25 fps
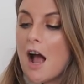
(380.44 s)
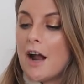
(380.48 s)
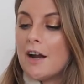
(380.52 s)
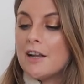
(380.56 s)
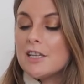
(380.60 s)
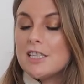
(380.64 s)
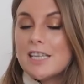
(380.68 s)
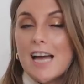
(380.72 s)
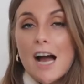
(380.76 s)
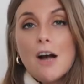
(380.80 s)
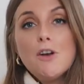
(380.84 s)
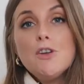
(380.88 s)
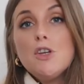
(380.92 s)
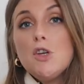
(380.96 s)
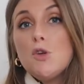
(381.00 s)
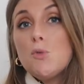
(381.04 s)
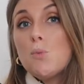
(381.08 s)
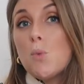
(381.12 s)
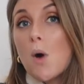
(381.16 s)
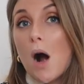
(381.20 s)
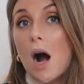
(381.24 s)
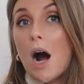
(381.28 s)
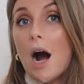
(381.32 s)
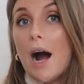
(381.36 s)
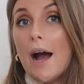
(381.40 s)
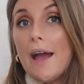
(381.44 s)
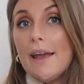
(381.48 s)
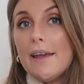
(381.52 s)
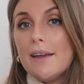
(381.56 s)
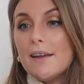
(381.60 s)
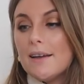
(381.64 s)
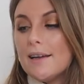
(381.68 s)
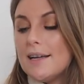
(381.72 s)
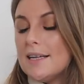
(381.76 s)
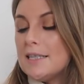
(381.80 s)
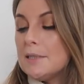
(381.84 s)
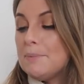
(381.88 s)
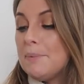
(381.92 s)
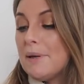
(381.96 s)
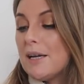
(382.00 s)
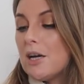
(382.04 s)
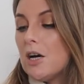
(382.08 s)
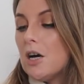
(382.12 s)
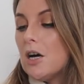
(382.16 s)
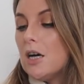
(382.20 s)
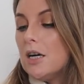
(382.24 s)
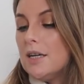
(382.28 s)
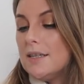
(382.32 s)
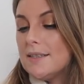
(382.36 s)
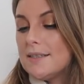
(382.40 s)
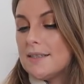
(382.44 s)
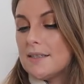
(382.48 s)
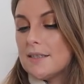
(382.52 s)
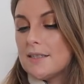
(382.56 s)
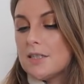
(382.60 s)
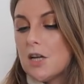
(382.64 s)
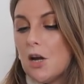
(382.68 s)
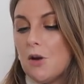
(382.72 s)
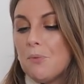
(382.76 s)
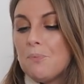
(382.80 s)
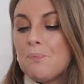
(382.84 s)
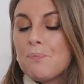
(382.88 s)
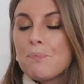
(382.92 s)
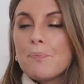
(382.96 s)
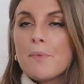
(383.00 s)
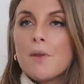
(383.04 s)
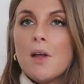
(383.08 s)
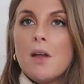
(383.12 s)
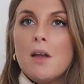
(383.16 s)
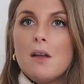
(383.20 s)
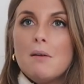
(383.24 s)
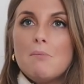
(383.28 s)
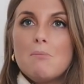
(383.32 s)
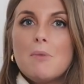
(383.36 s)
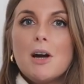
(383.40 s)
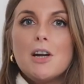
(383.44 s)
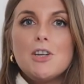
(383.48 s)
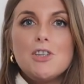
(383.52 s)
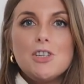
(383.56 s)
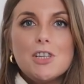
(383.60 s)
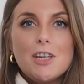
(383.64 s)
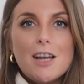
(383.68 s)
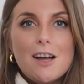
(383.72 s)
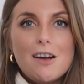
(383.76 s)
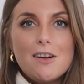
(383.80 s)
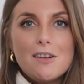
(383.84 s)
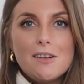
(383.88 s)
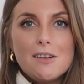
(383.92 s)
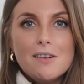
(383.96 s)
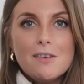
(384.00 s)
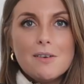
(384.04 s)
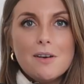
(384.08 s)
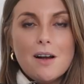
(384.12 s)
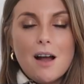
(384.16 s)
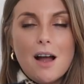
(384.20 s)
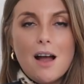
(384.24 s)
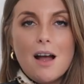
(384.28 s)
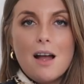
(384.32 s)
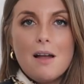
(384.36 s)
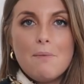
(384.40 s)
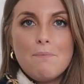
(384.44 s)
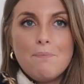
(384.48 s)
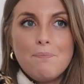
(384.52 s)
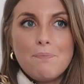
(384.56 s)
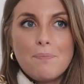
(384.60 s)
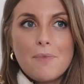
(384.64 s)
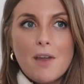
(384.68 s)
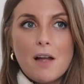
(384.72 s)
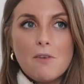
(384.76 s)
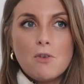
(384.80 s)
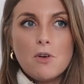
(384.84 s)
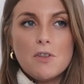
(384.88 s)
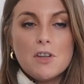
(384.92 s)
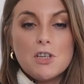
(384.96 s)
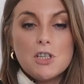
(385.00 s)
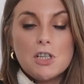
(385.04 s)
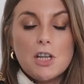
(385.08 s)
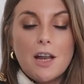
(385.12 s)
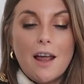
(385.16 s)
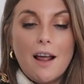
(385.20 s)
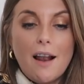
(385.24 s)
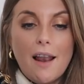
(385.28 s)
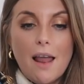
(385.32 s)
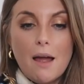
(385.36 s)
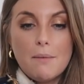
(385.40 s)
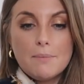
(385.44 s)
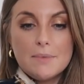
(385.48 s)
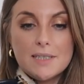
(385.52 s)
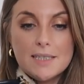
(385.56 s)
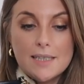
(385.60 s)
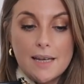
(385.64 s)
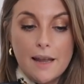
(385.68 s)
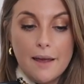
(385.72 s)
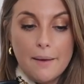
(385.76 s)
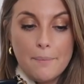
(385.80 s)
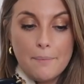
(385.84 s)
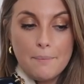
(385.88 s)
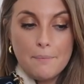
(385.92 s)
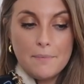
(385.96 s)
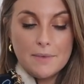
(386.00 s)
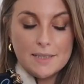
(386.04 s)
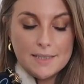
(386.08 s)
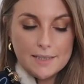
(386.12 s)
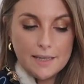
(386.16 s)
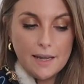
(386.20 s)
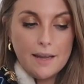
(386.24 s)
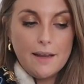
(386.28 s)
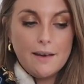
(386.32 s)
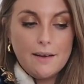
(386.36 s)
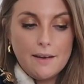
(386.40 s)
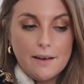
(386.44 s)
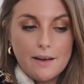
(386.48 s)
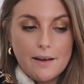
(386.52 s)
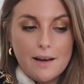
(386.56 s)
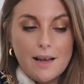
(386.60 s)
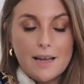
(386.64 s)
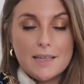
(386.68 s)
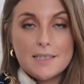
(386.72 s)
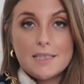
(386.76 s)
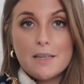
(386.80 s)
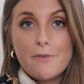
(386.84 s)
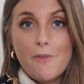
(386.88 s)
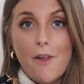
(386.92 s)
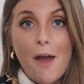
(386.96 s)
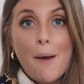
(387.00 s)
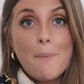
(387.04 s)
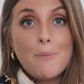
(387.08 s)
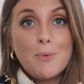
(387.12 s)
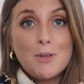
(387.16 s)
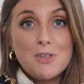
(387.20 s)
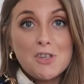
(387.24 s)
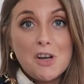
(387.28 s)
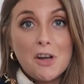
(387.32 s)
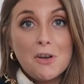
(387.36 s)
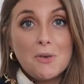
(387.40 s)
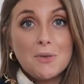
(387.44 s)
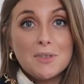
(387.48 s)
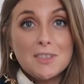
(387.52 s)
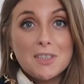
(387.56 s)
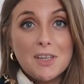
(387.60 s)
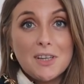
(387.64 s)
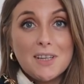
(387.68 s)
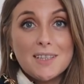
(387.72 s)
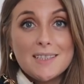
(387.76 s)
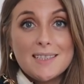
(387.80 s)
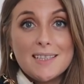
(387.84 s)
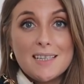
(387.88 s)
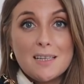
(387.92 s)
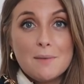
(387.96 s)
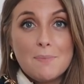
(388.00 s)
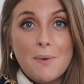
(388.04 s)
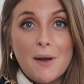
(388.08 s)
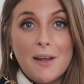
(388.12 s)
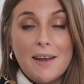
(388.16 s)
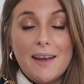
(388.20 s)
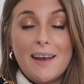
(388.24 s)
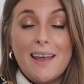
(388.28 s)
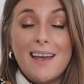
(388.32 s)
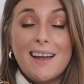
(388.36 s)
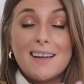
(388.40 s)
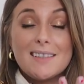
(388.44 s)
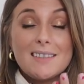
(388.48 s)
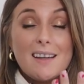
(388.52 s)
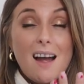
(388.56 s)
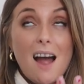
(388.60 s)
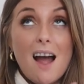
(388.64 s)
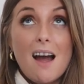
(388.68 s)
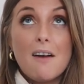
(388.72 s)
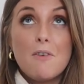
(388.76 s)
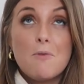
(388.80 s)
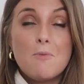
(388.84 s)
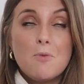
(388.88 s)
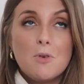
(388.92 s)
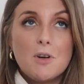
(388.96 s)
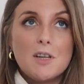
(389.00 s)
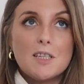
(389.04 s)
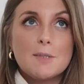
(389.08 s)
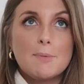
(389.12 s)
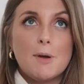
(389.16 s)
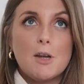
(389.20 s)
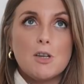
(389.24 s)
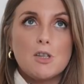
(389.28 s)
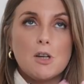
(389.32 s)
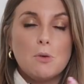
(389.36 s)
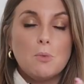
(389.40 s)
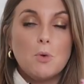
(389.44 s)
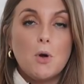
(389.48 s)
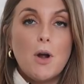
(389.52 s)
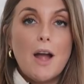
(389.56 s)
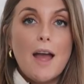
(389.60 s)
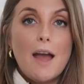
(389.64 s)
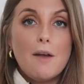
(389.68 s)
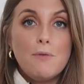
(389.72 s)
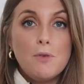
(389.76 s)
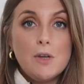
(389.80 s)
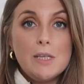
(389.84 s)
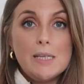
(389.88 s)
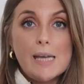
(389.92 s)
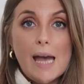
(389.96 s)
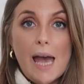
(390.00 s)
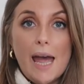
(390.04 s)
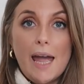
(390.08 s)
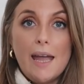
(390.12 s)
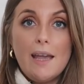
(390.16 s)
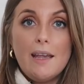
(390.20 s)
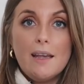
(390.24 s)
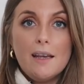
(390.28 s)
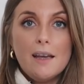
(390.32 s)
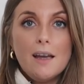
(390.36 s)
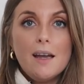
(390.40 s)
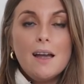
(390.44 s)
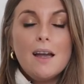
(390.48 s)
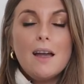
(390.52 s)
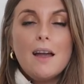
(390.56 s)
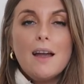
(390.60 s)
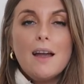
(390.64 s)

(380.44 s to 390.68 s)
And I tell you why, is because, so my Chanel, um, I've got the Chanel Lambskin Classic Black, which I also considered putting here because I haven't worn it as much. I wore it every day,